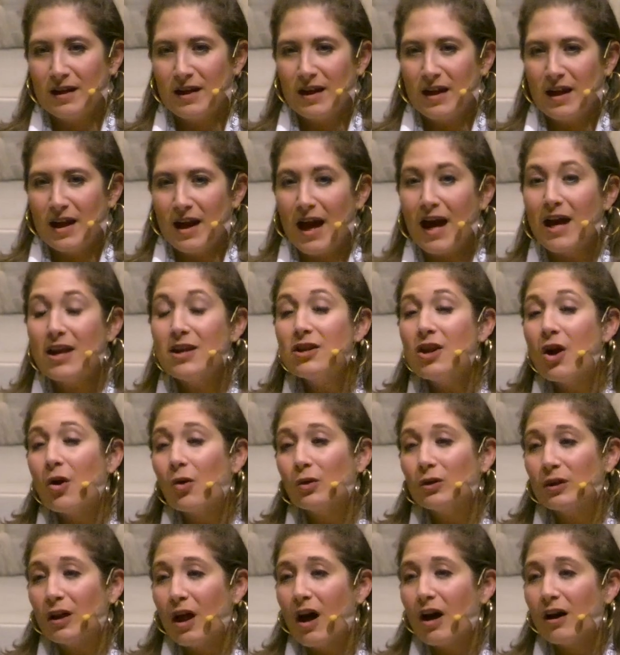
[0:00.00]
and no
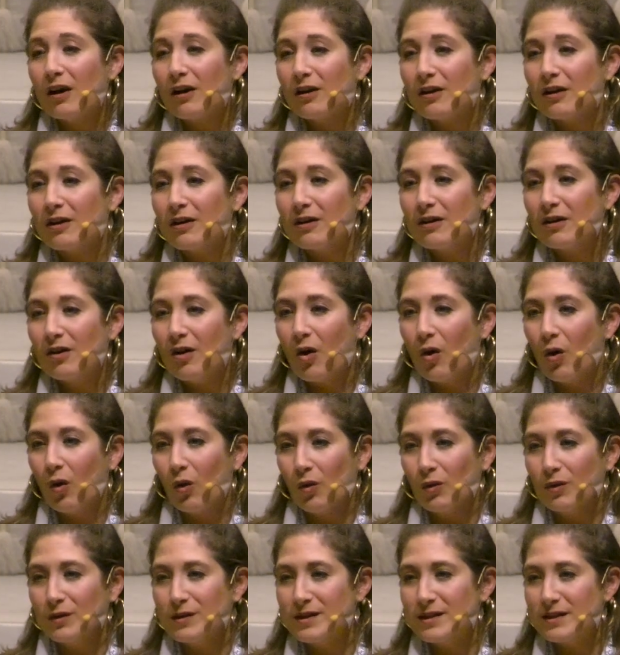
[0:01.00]
longer
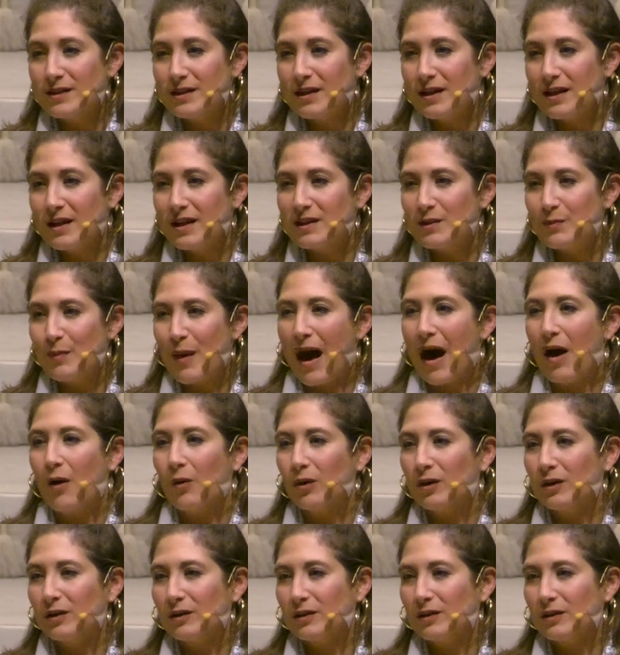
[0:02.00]
holds its power.